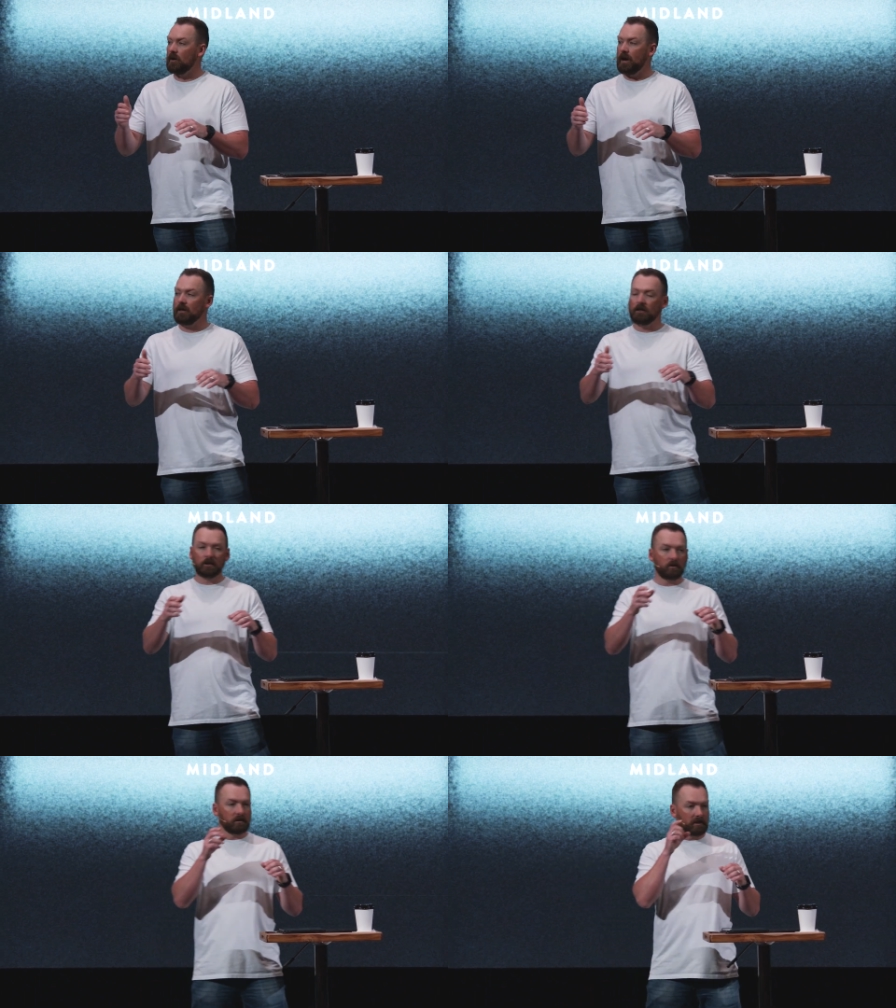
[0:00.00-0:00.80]
I need
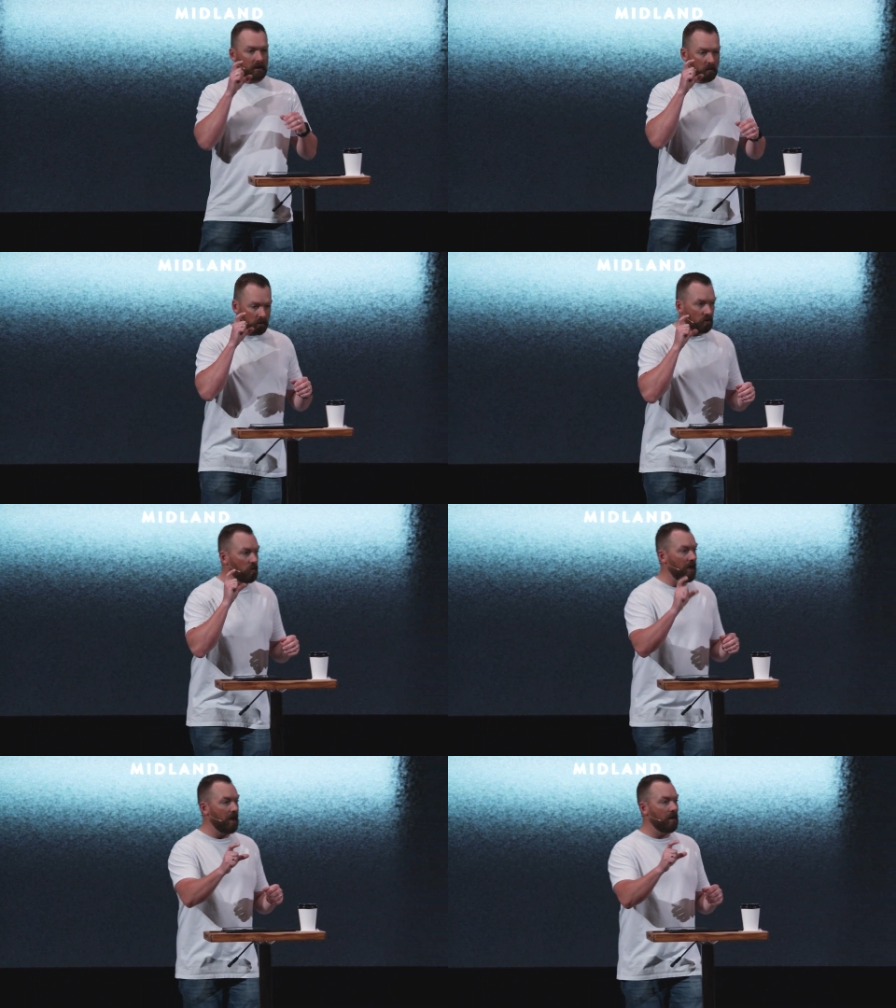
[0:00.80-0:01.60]
you to take what you
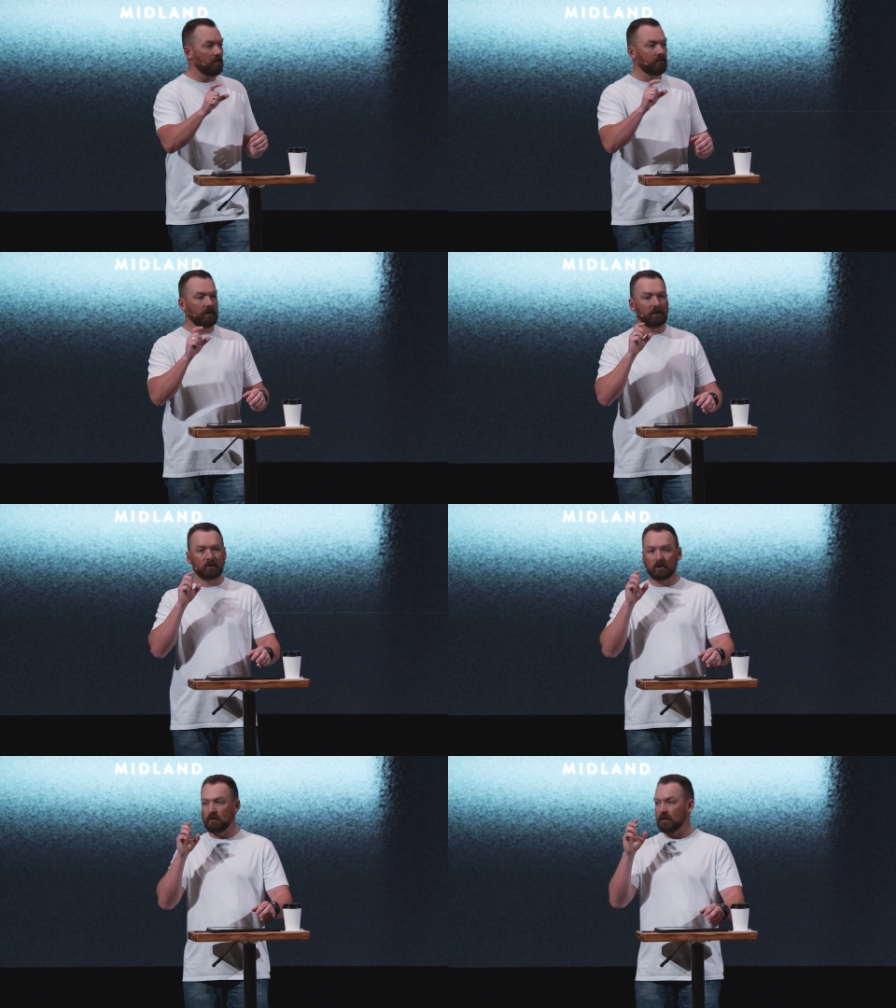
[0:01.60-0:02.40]
have and I need
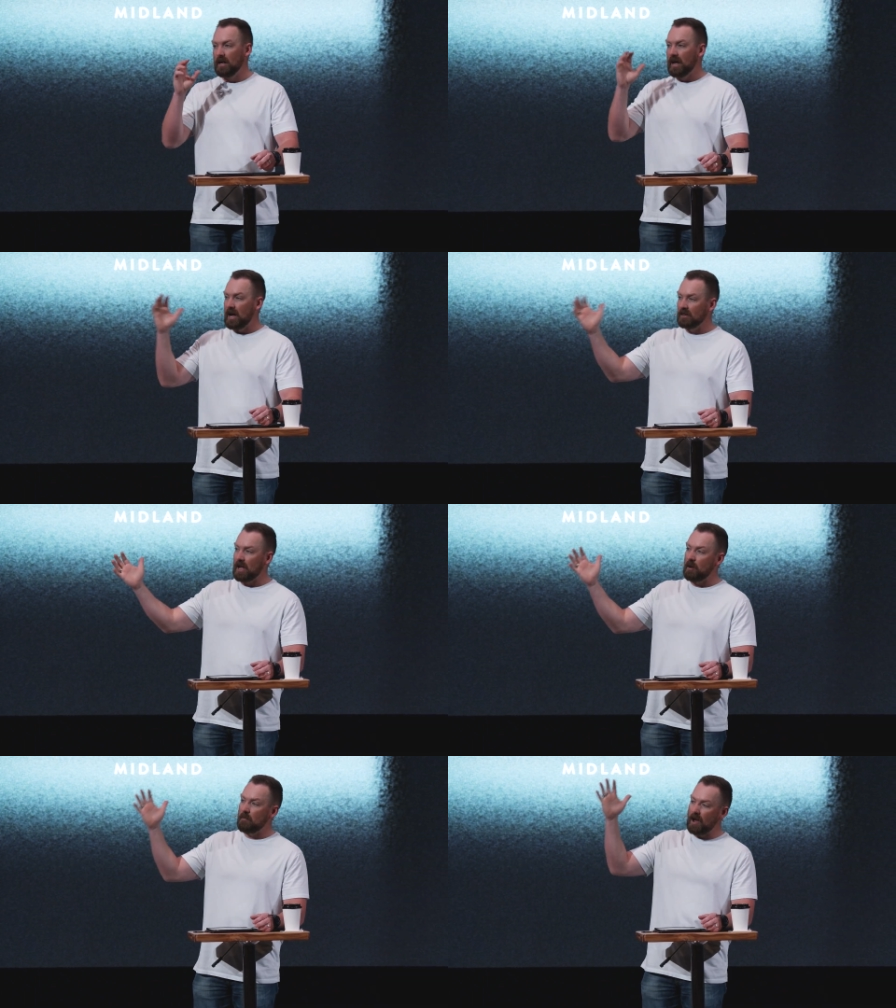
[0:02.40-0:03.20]
you to
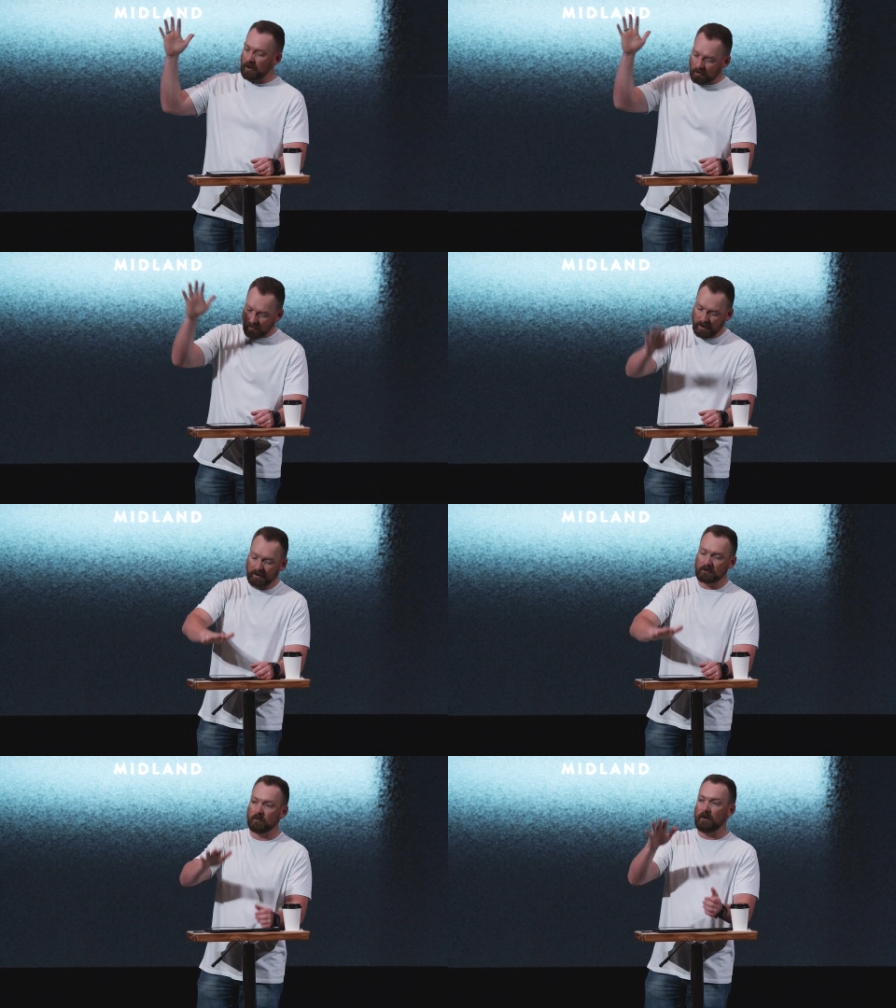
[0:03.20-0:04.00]
allow my
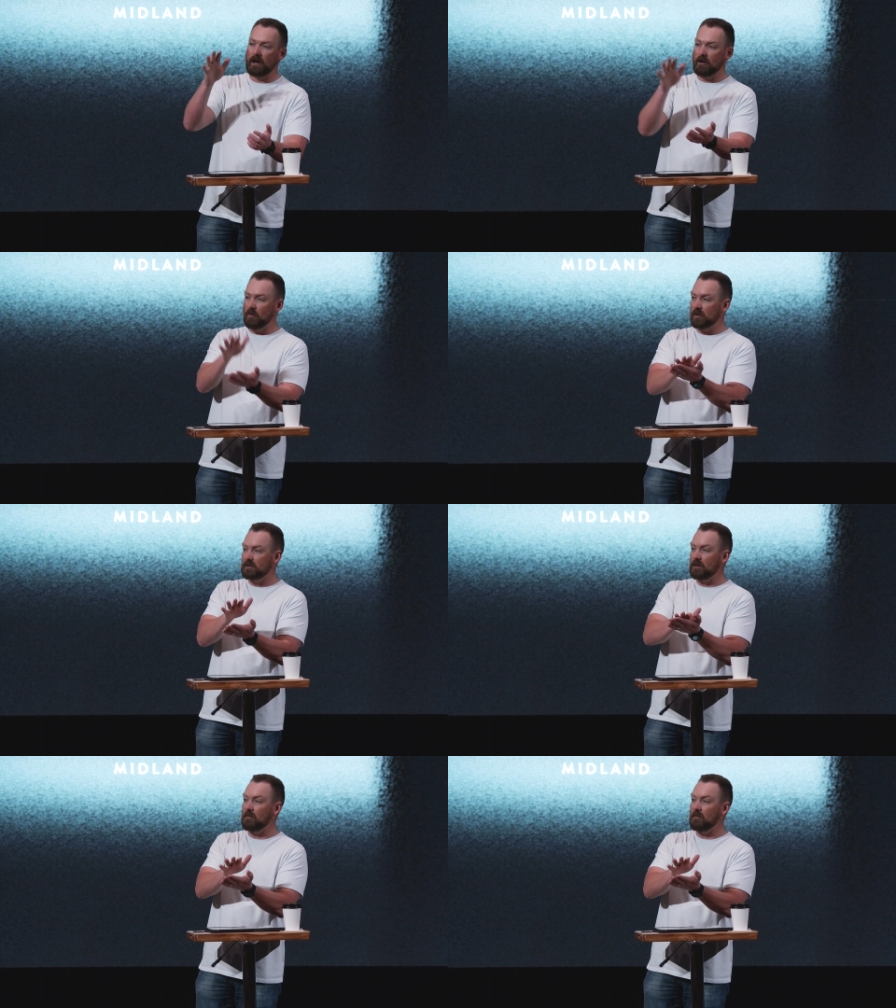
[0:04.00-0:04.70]
grace or my anointing,